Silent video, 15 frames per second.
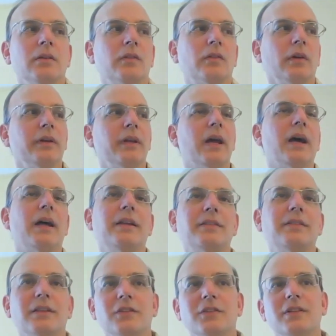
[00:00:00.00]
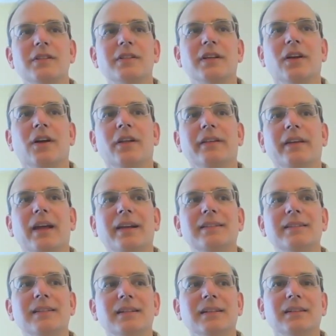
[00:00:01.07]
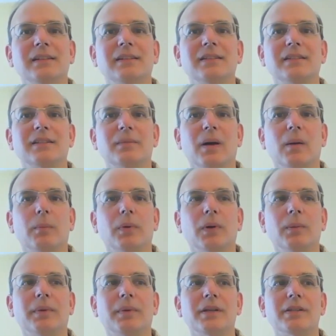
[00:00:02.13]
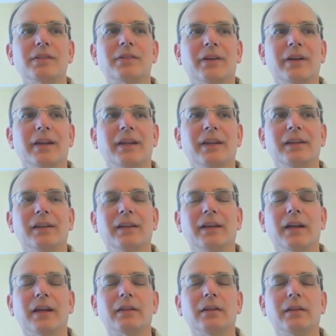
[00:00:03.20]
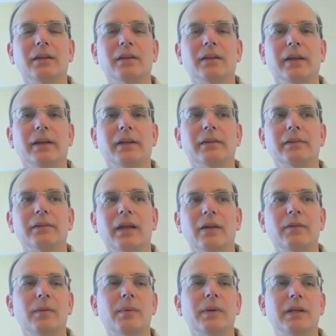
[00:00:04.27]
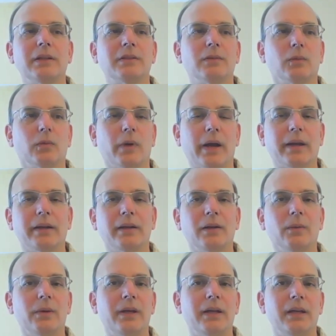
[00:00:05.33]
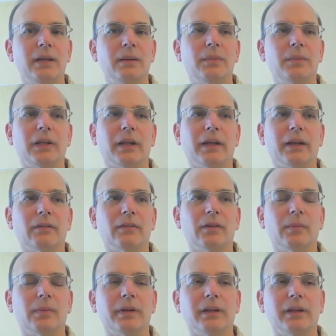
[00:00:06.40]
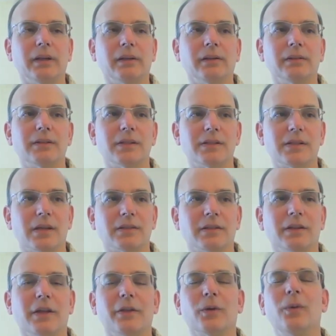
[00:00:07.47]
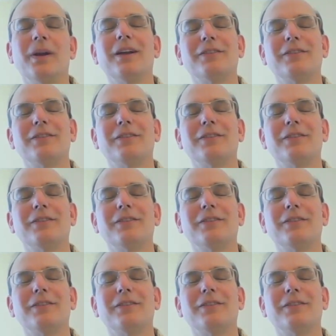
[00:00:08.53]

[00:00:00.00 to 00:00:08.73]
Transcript: so yeah, it's interesting all the ideas about purpose, right? Like I think like everybody's right in a way, but like everybody just has another